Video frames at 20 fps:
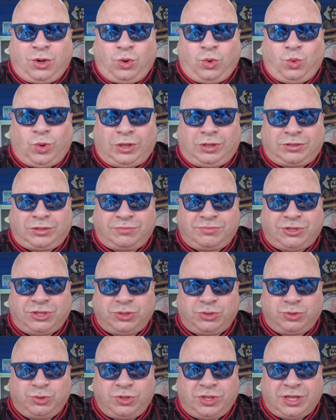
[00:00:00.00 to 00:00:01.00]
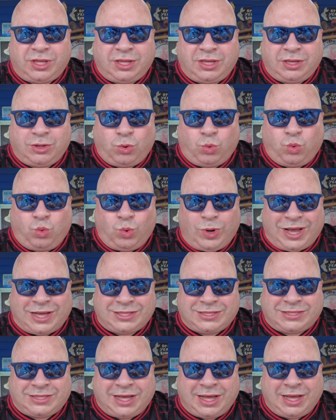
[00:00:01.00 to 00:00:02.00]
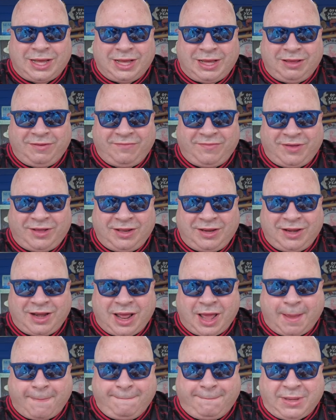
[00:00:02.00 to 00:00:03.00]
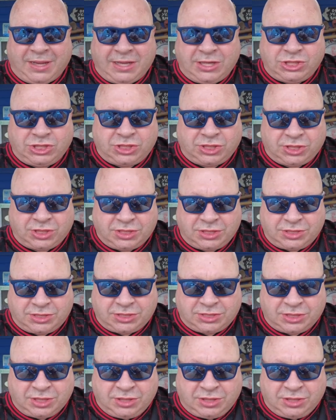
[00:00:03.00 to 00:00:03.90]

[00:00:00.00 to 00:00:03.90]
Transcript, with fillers: Welcome to the West Haven Beaches.